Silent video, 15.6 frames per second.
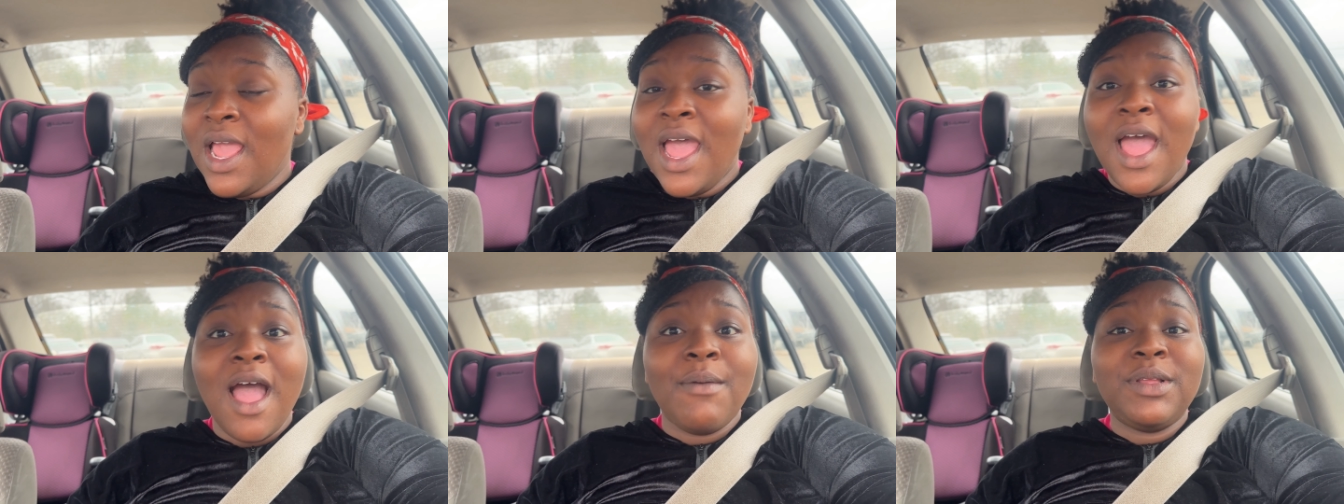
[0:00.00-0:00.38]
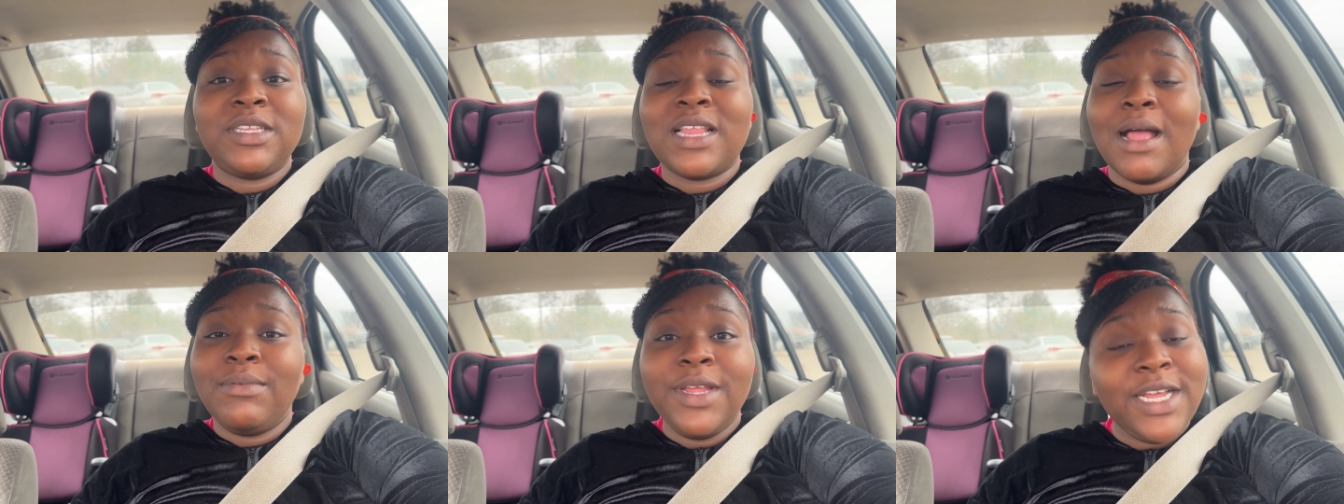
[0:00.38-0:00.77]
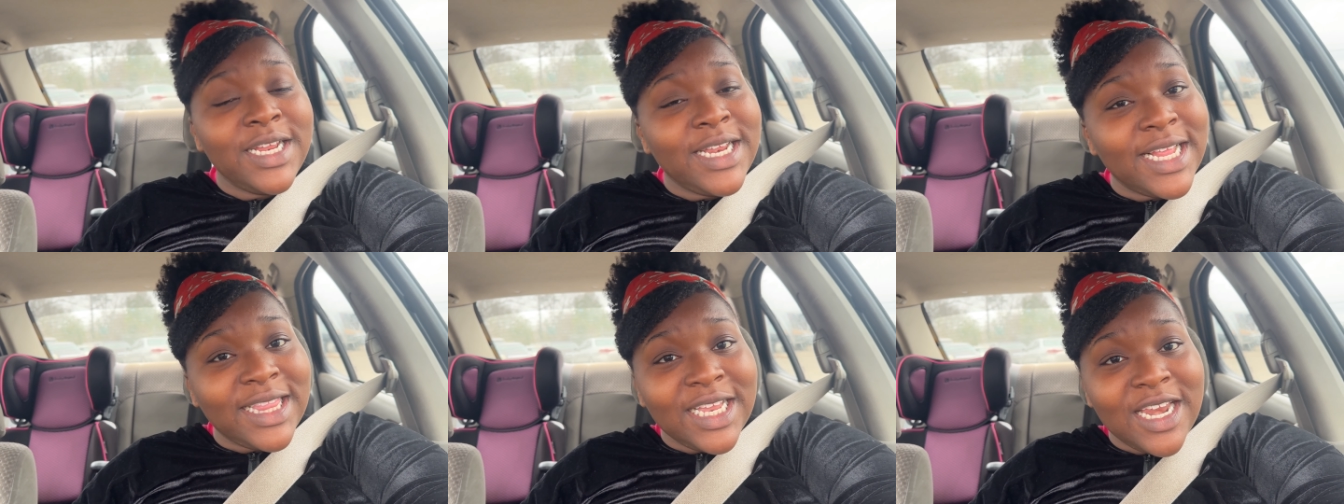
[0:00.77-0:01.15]
I'm gonna stop
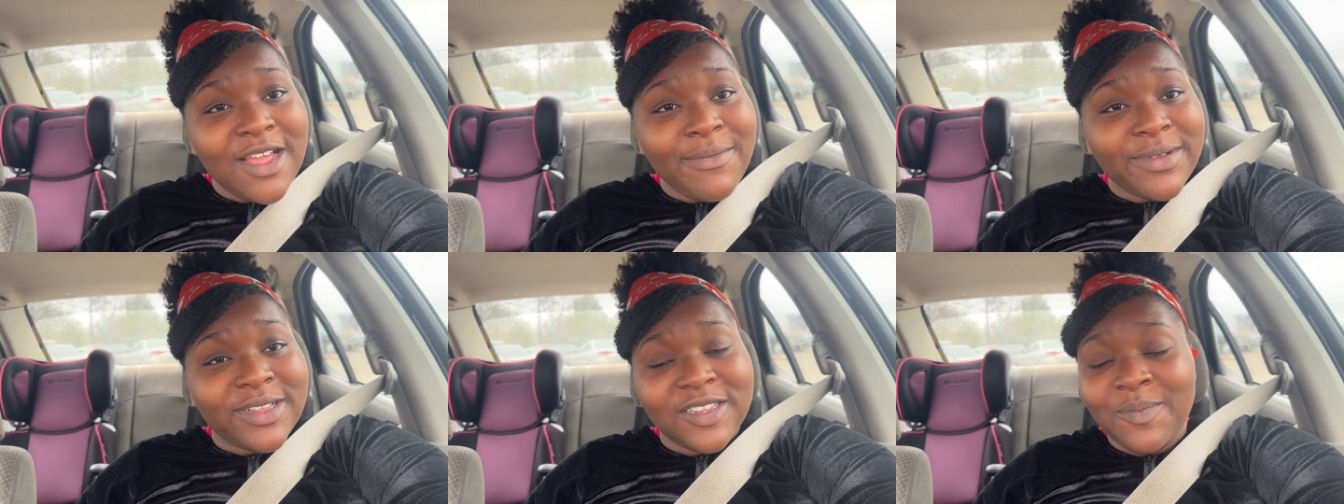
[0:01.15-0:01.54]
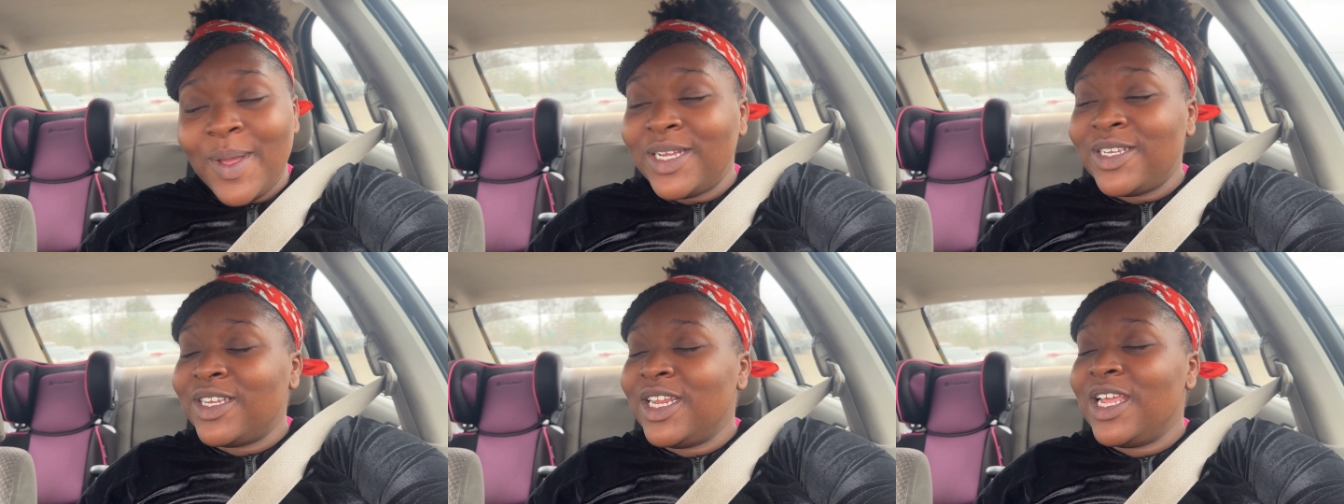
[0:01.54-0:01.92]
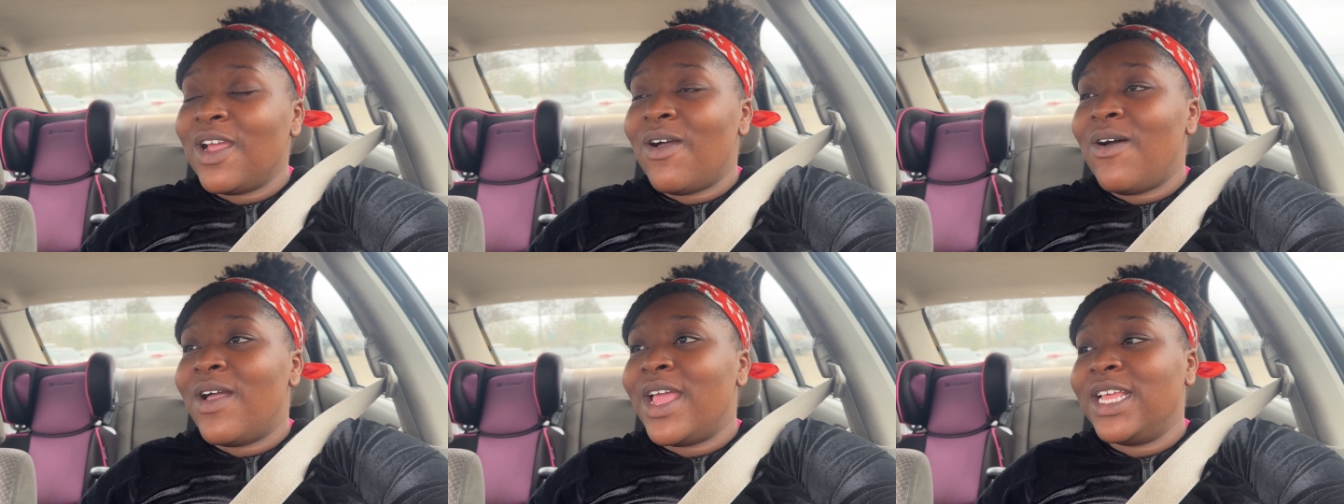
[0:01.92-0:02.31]
looking at the numbers, especially
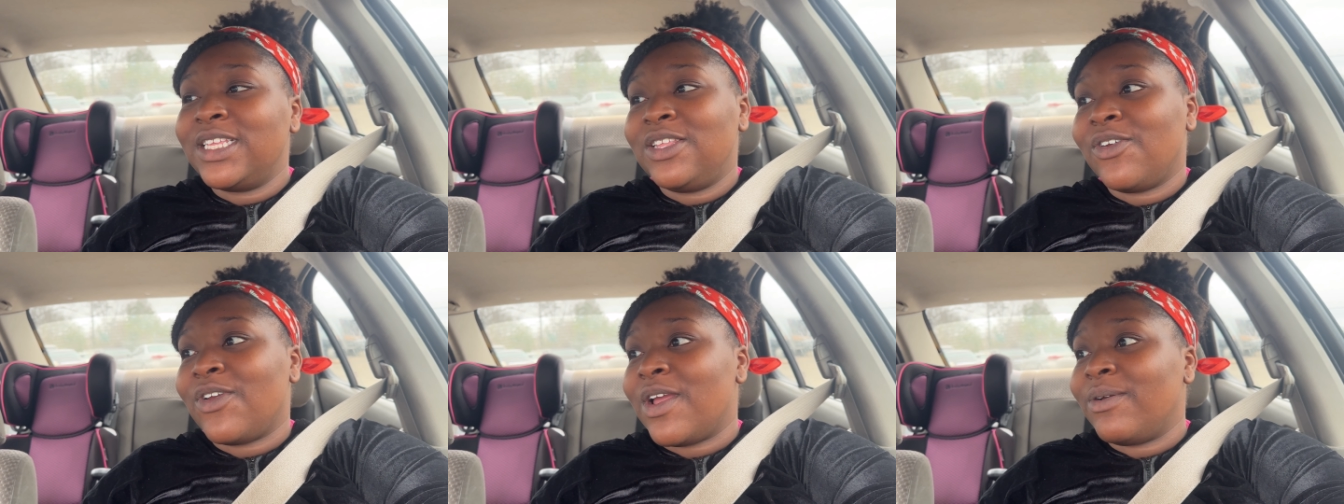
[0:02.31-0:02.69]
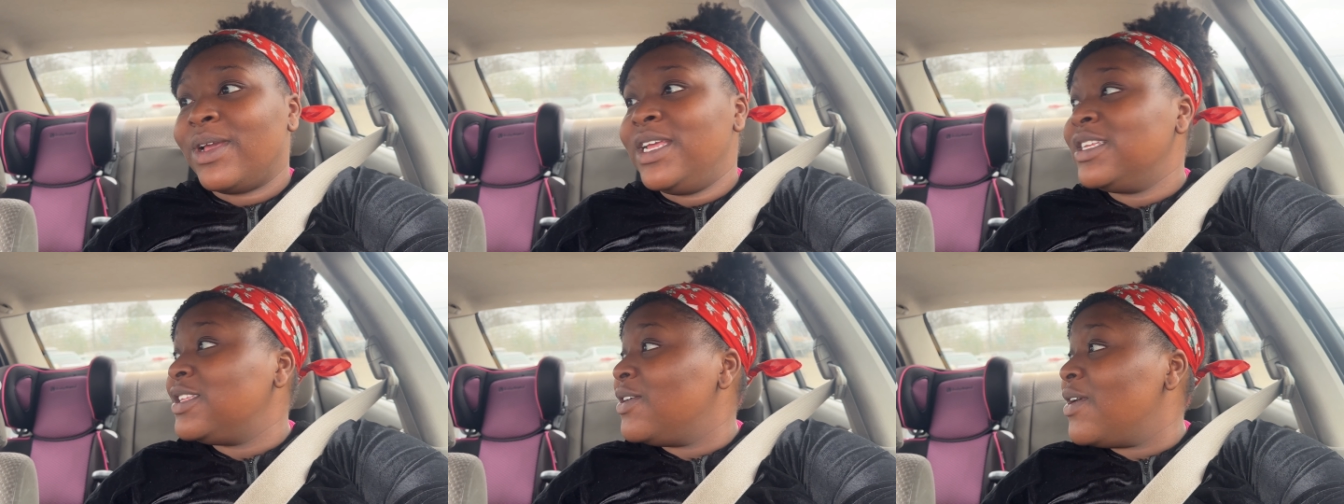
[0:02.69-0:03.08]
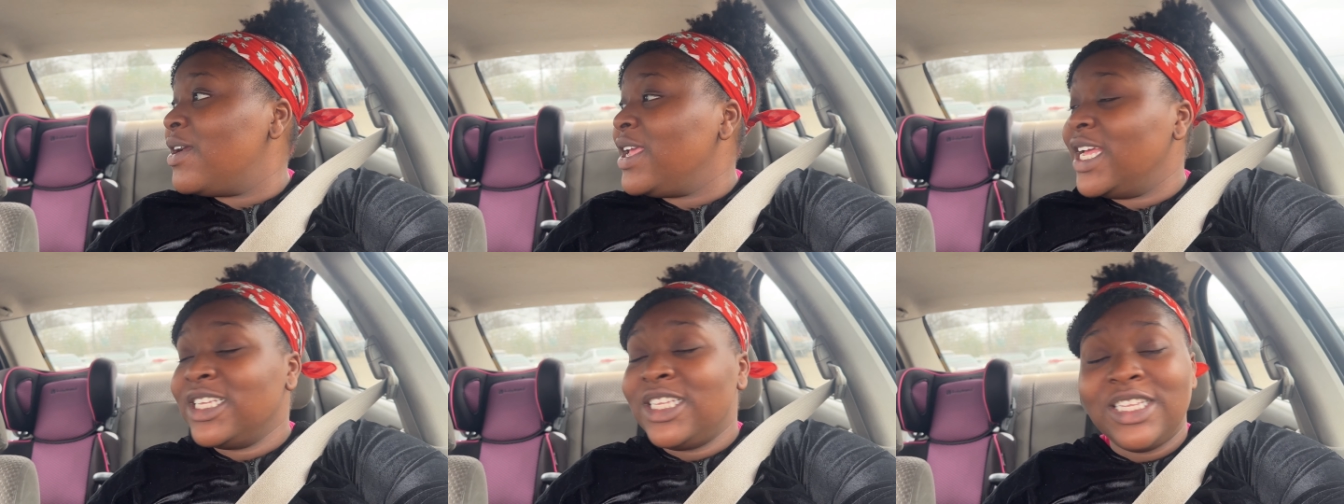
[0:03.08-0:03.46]
on Instagram. Cause Instagram,
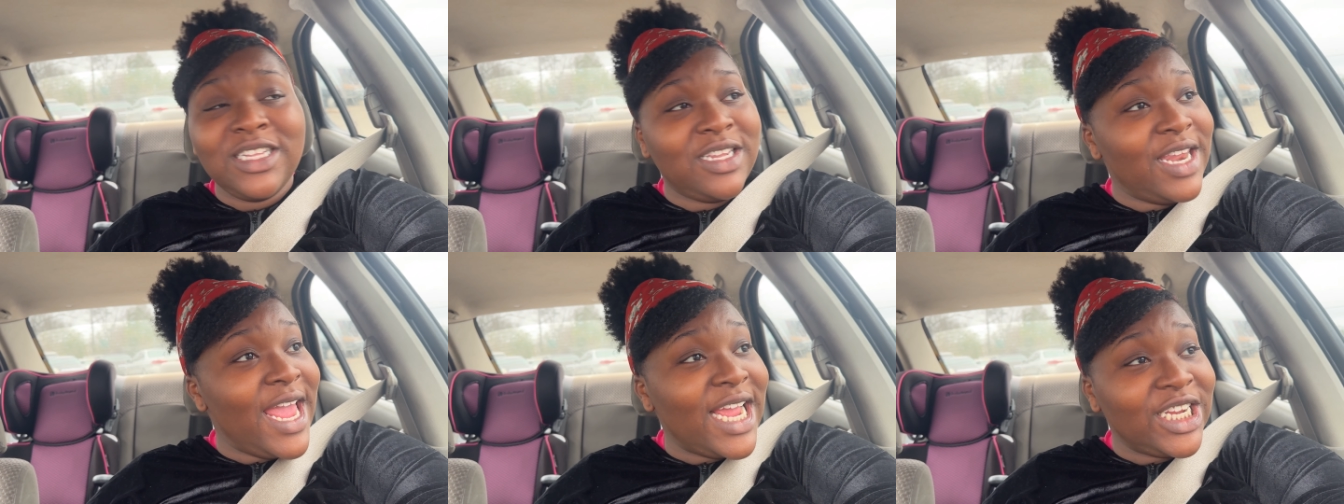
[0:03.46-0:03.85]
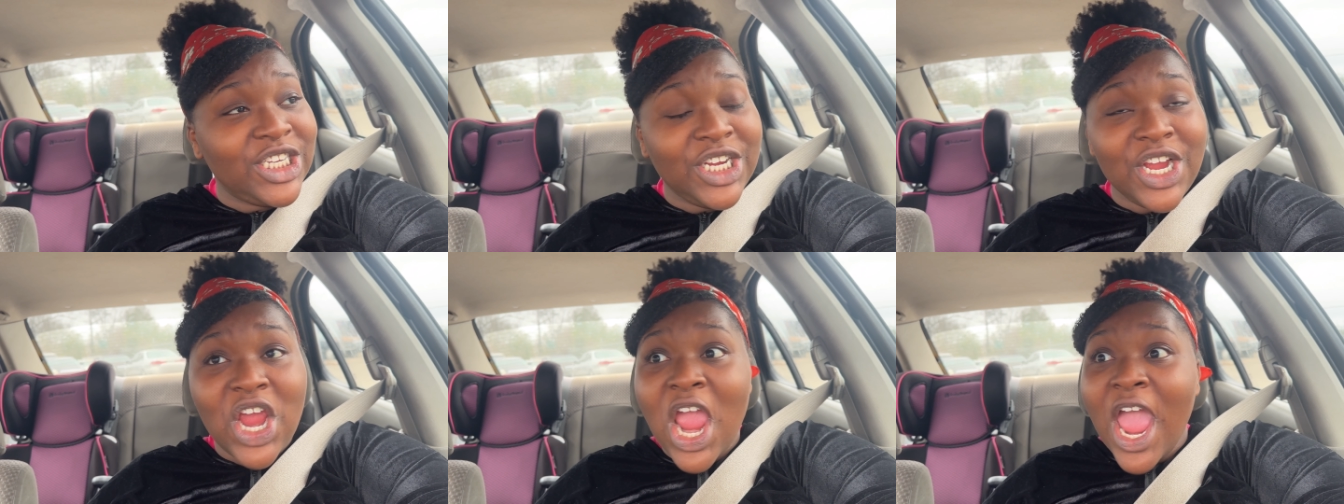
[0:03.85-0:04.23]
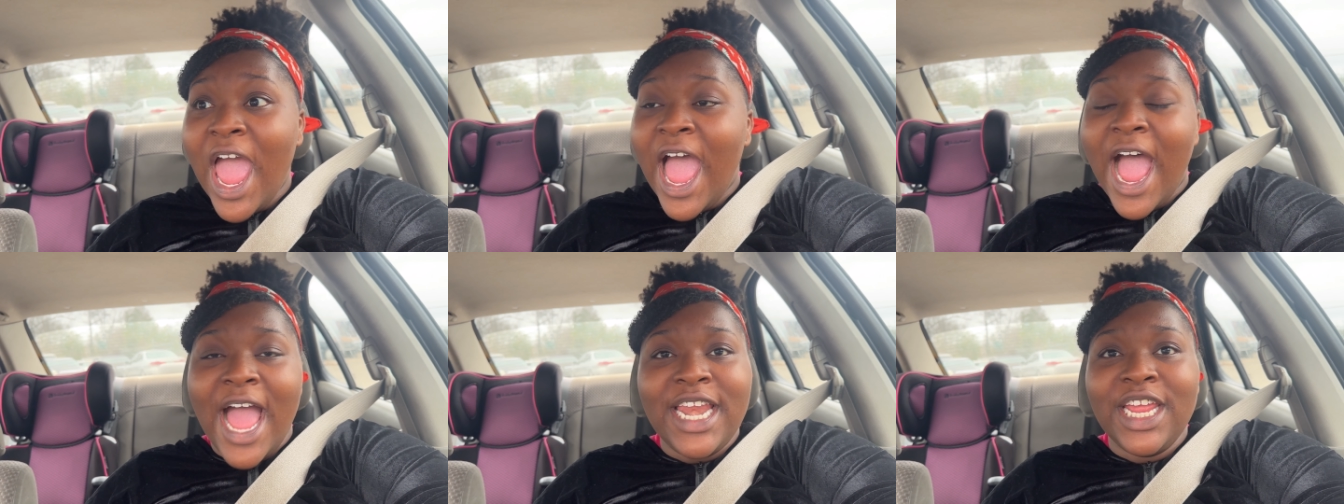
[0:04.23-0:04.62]
yes, last year
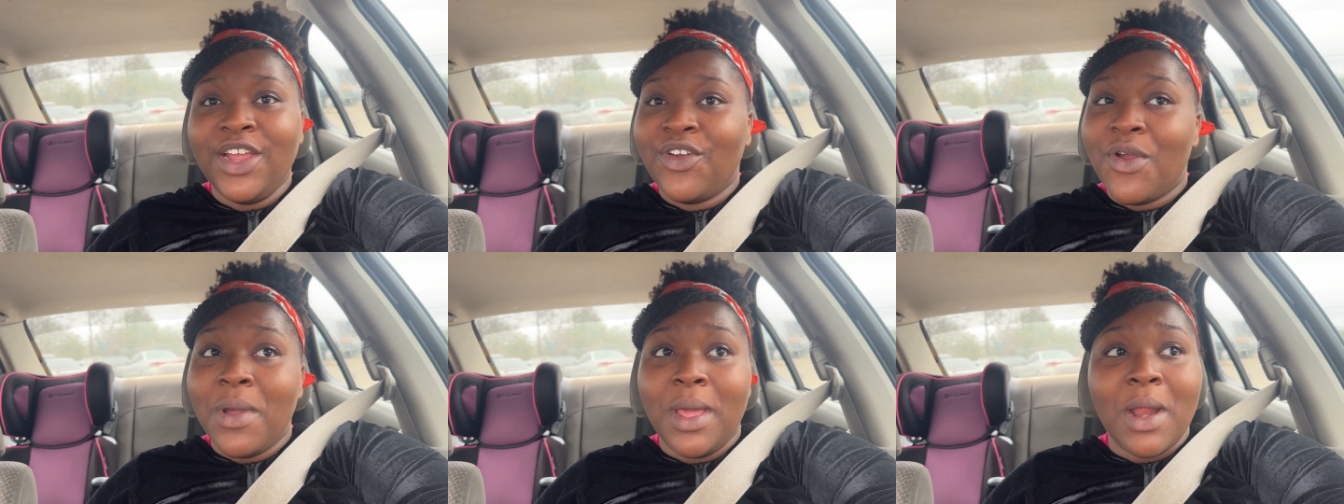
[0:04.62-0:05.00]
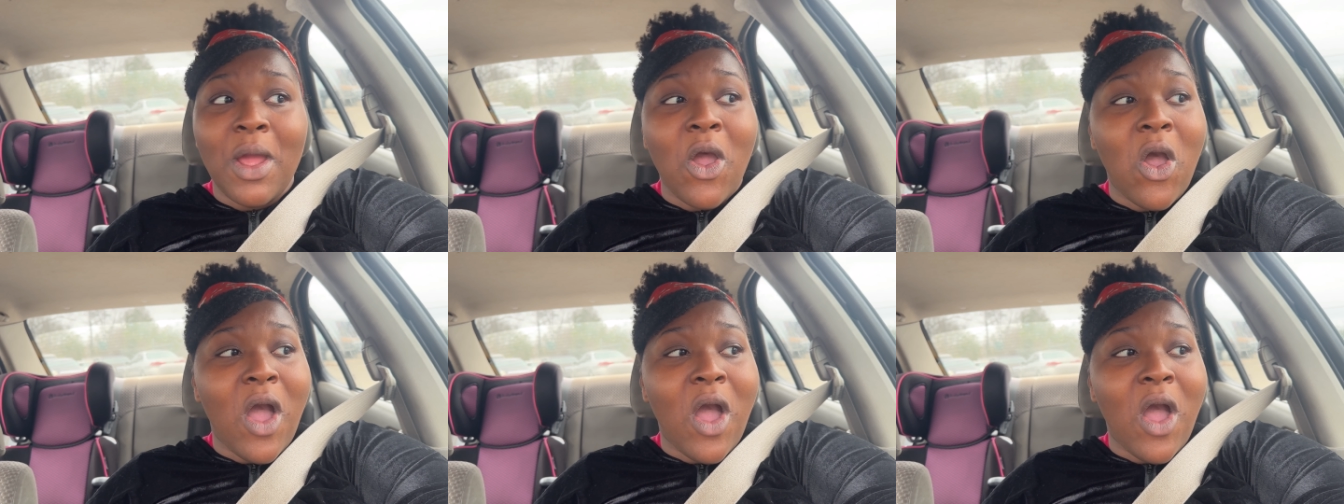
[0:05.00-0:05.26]
I didn't grow at all.